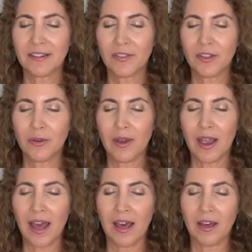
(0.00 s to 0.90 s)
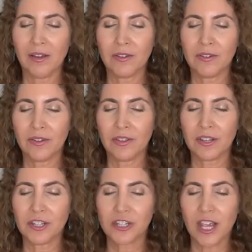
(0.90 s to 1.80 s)
of the ground or
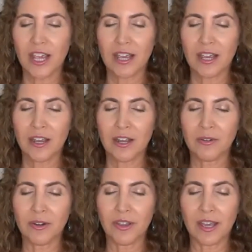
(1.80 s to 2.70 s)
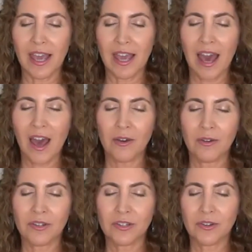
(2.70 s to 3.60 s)
the chair or the
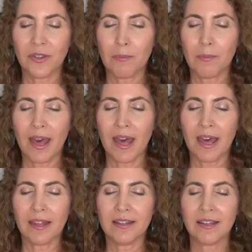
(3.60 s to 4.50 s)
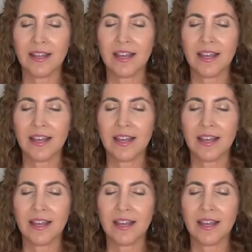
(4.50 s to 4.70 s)
couch or the bed,